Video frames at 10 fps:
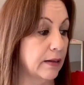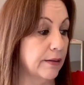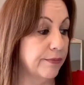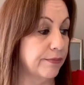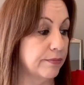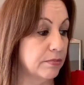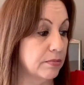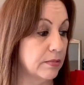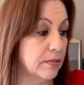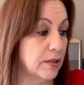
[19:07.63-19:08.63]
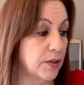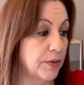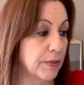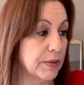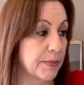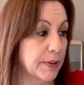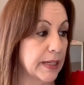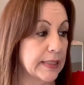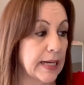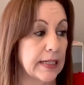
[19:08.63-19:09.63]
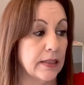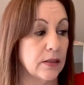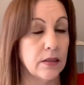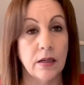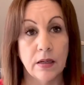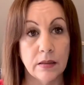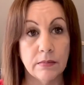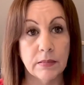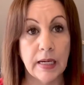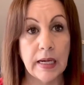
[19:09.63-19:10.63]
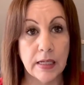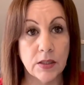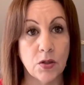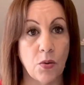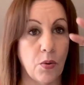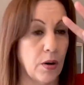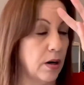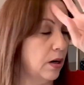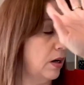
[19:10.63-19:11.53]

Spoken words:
If, you know, there was a place that needed kids or